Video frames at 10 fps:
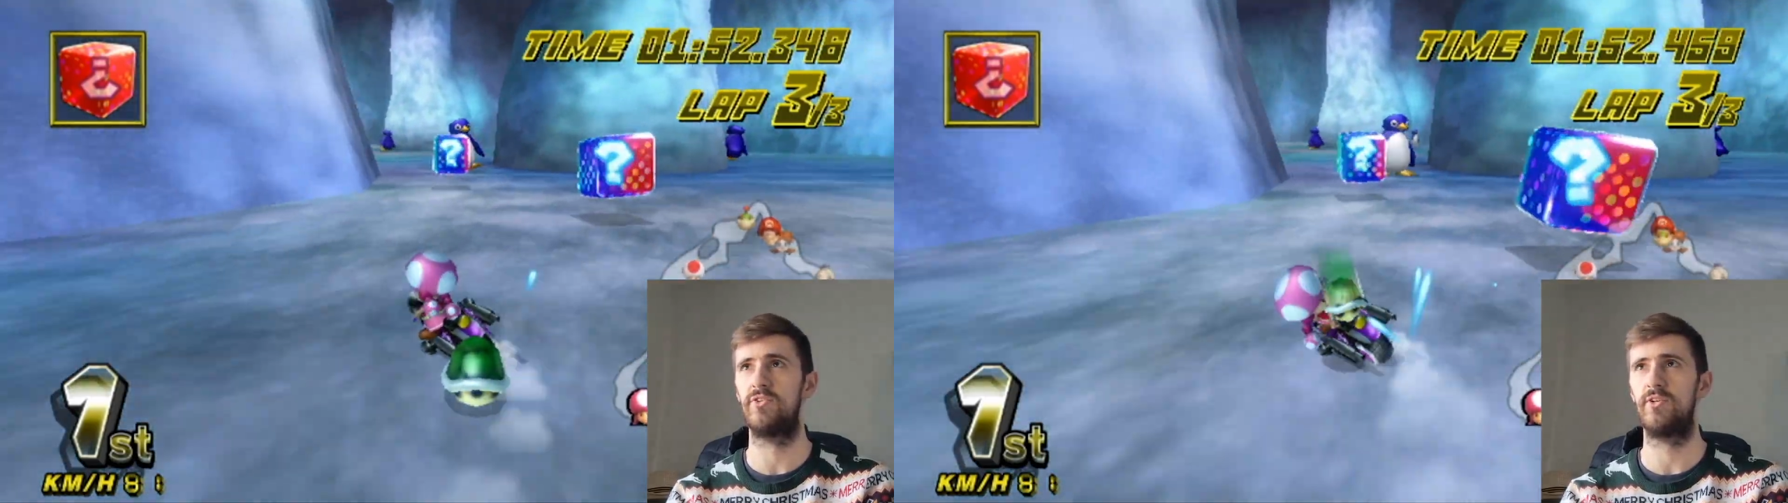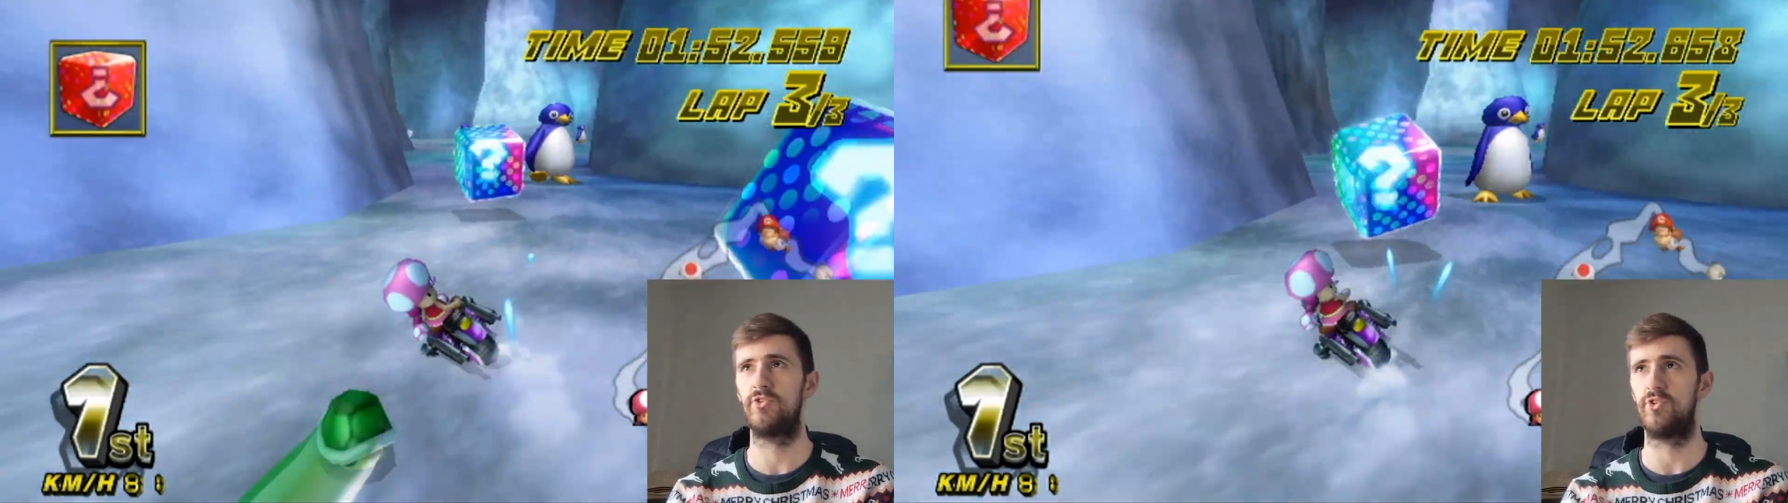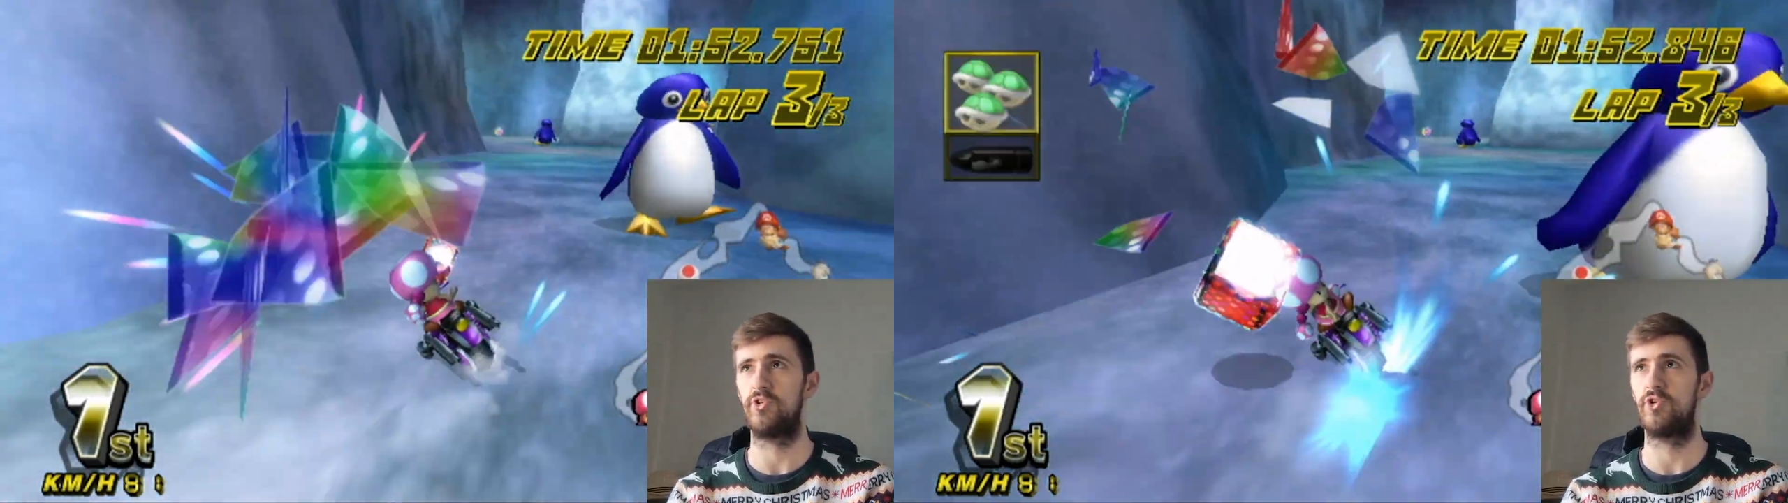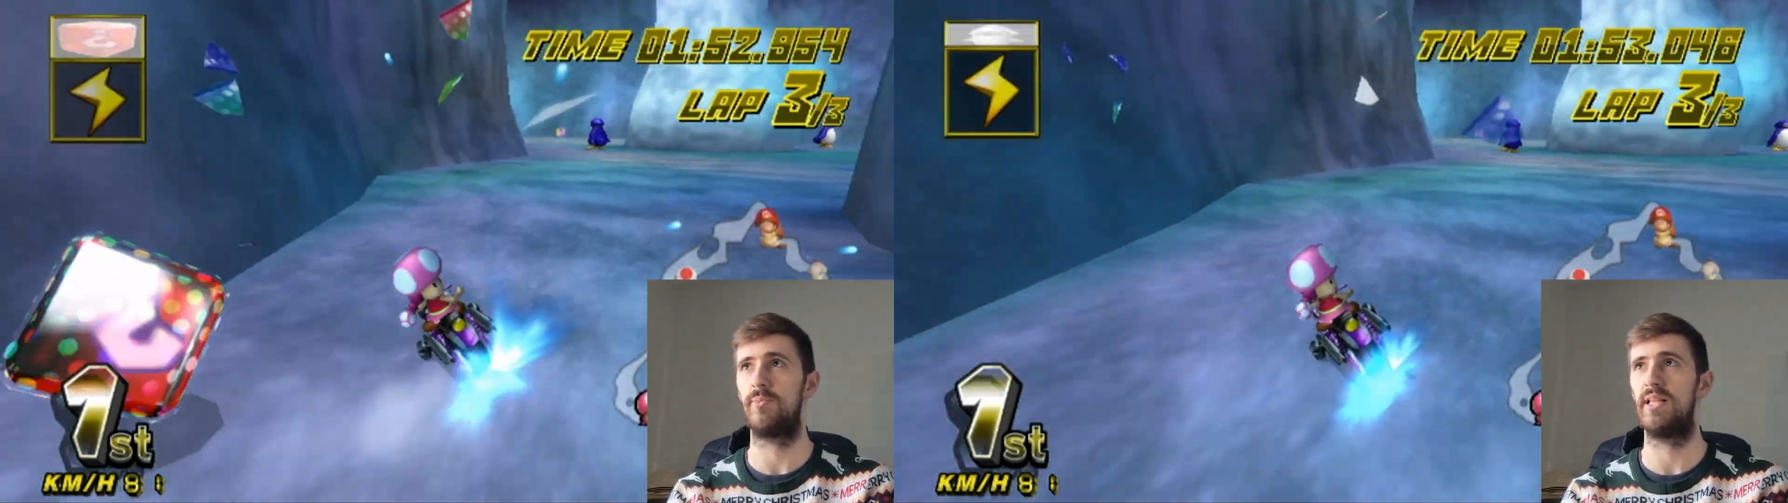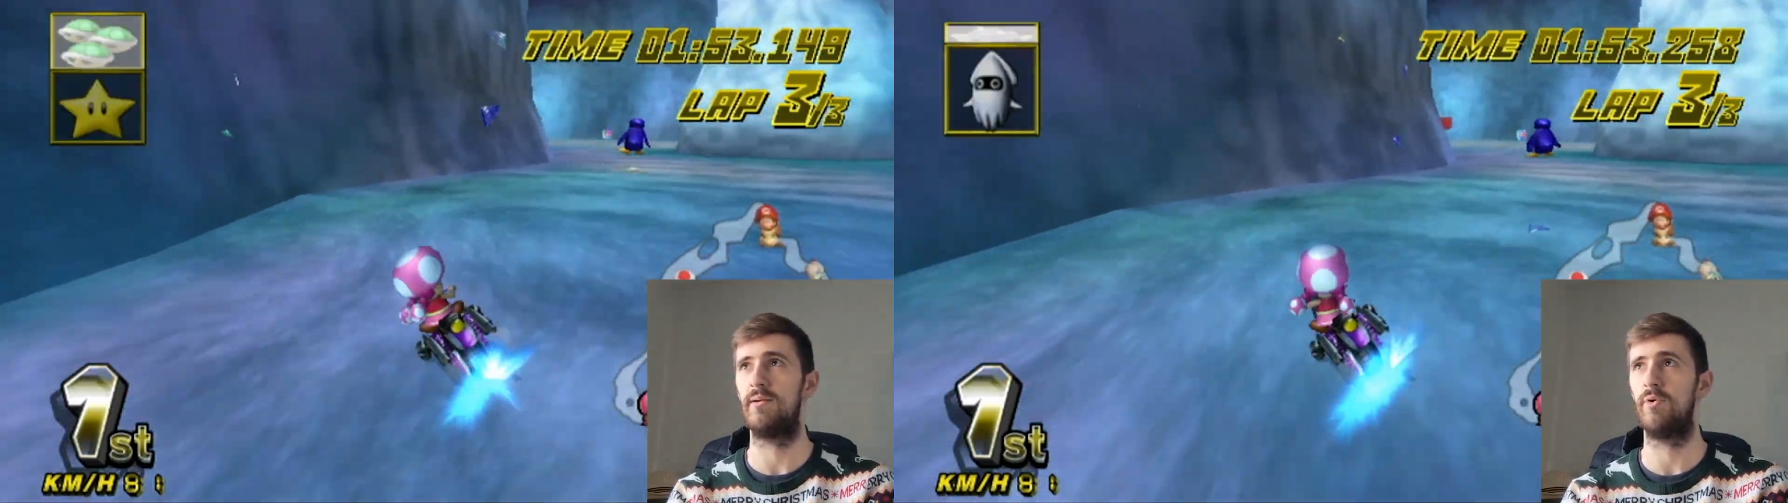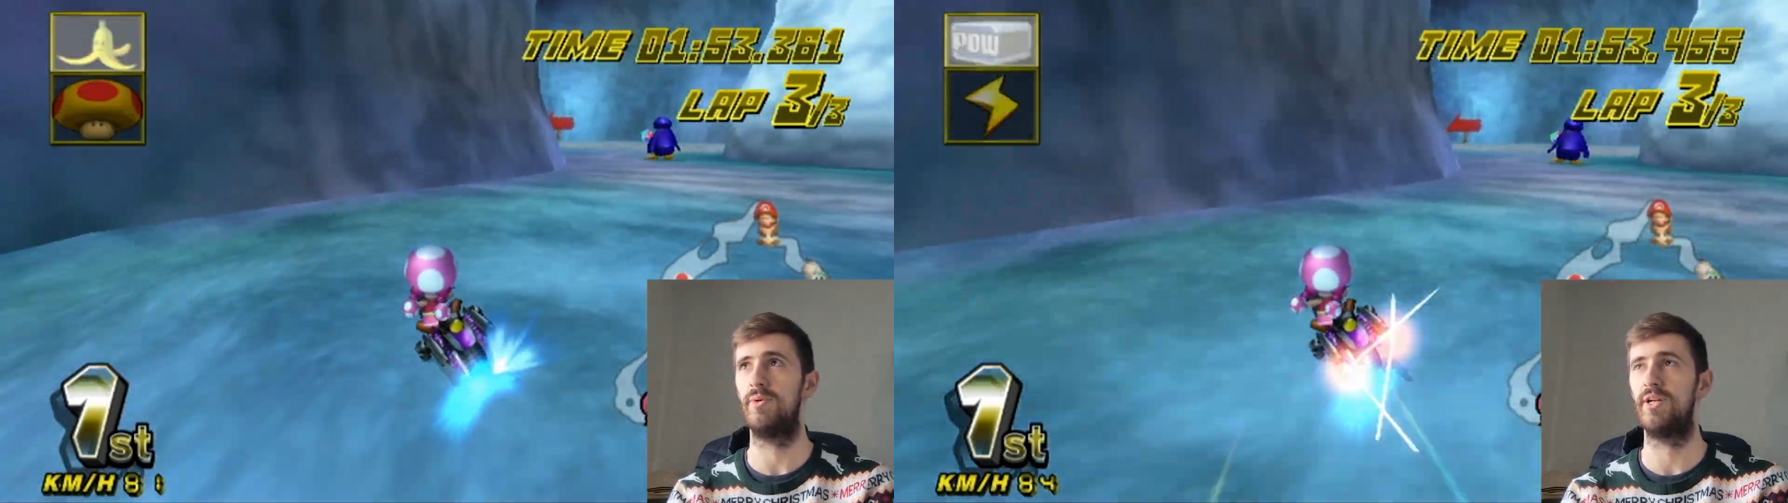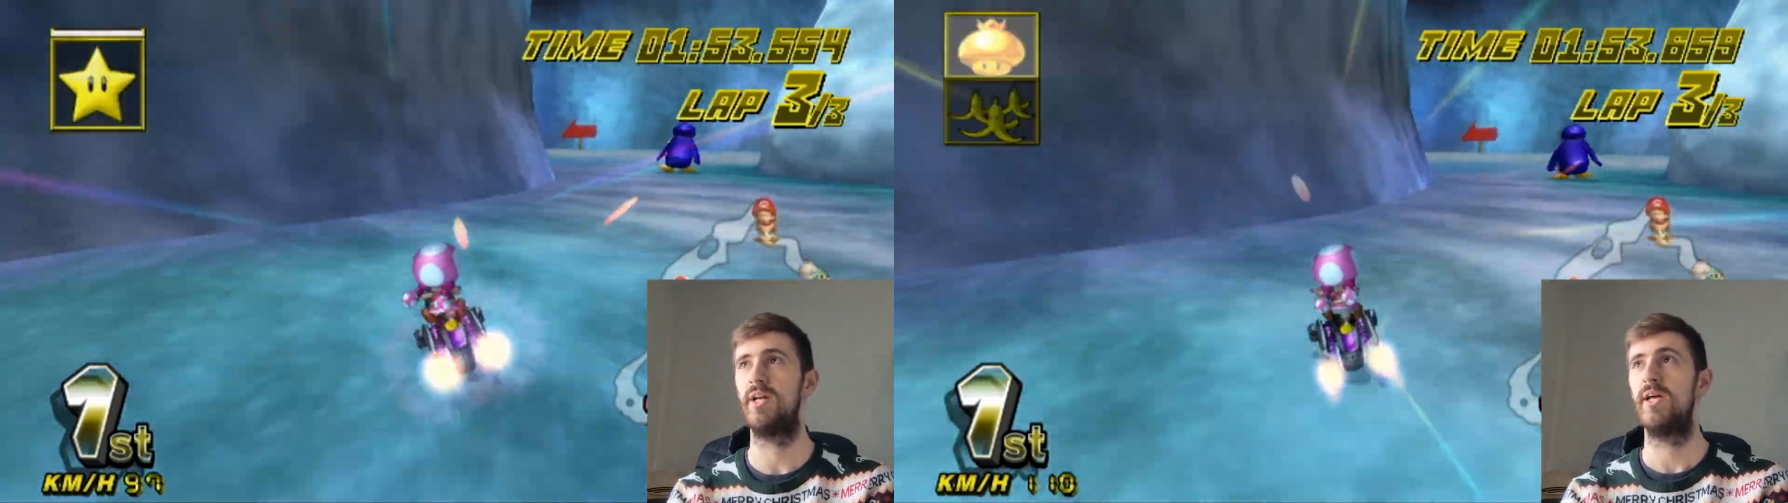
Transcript: so it's just a sherbet land moment.